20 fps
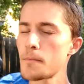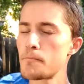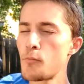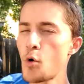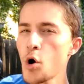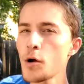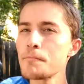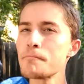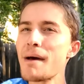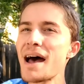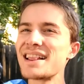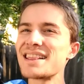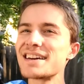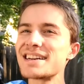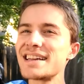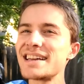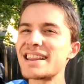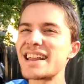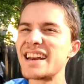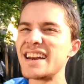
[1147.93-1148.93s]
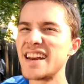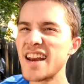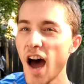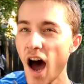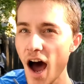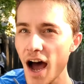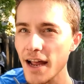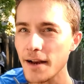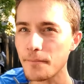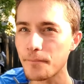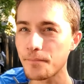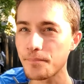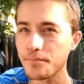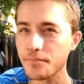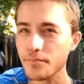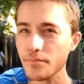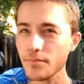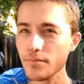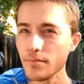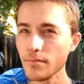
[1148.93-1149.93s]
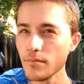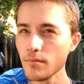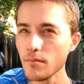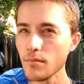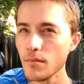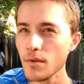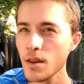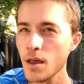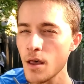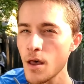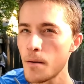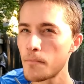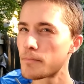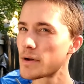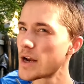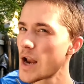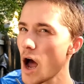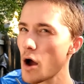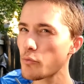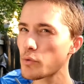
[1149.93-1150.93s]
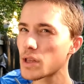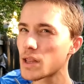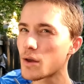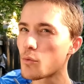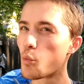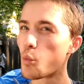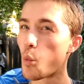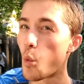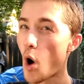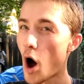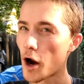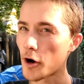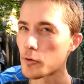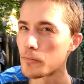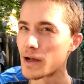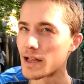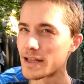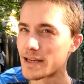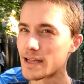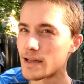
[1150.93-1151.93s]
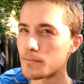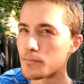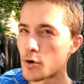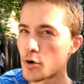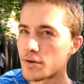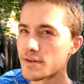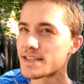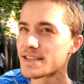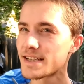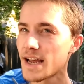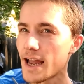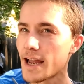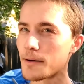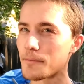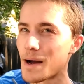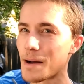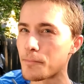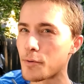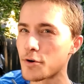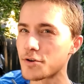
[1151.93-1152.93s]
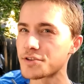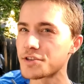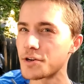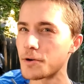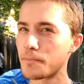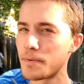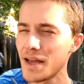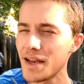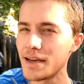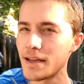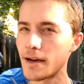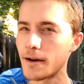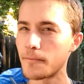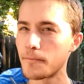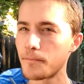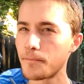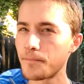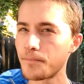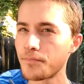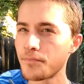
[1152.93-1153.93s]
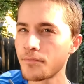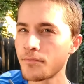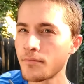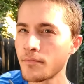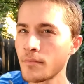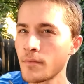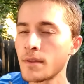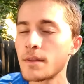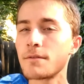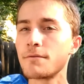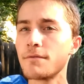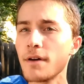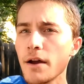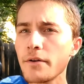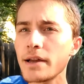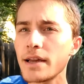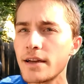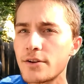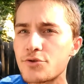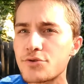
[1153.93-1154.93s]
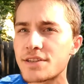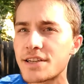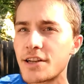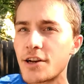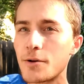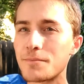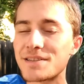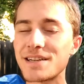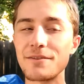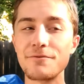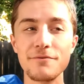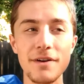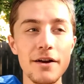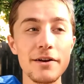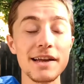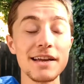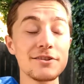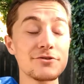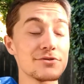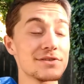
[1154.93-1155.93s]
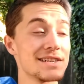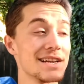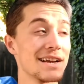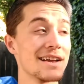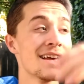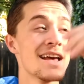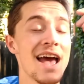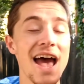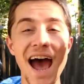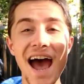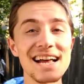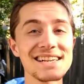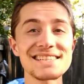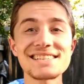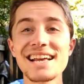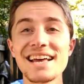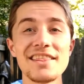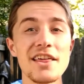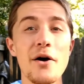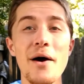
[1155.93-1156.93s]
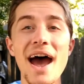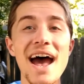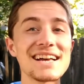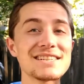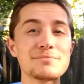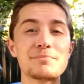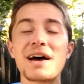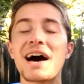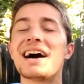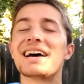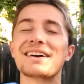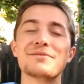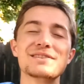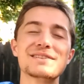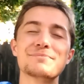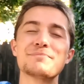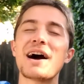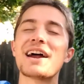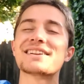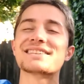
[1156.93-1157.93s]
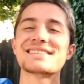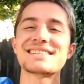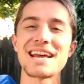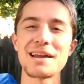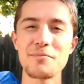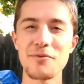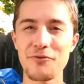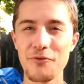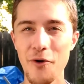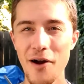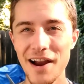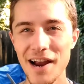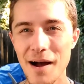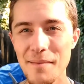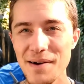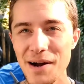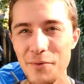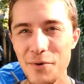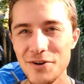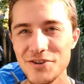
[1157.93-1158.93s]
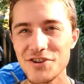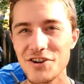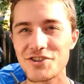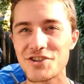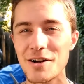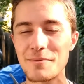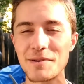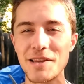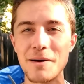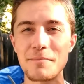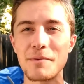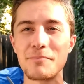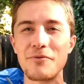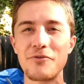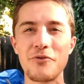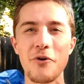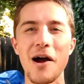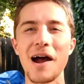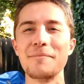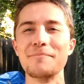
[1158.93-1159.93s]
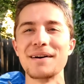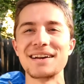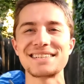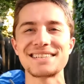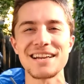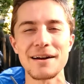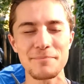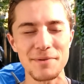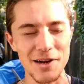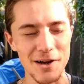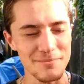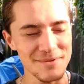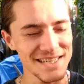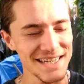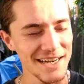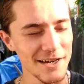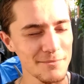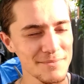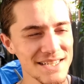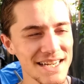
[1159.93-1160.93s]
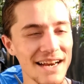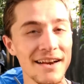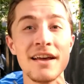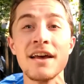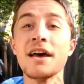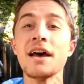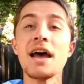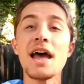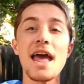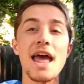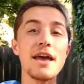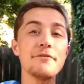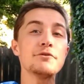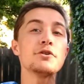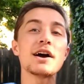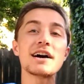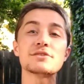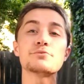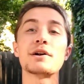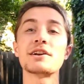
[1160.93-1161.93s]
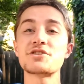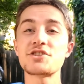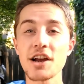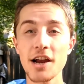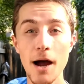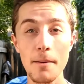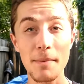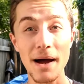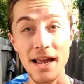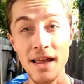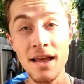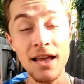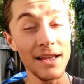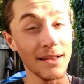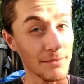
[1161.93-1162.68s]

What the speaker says: More melony than not, but not really watermelony per se, in my personal opinion. Very interesting, you know what I'm saying? Very interesting. As said, though, as I was about to say before I got my words all jumbled up and before I messed up, you know what I'm saying? You know what I'm saying? If you guys want to check out my